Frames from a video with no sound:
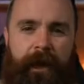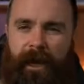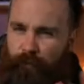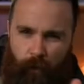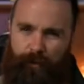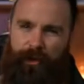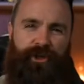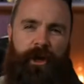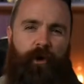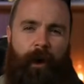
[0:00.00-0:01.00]
And if you're wondering,
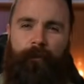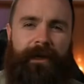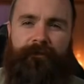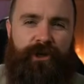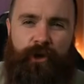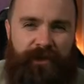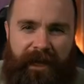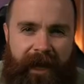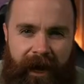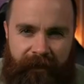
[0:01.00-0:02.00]
Chuck, why are we even
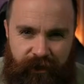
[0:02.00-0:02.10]
using AI in the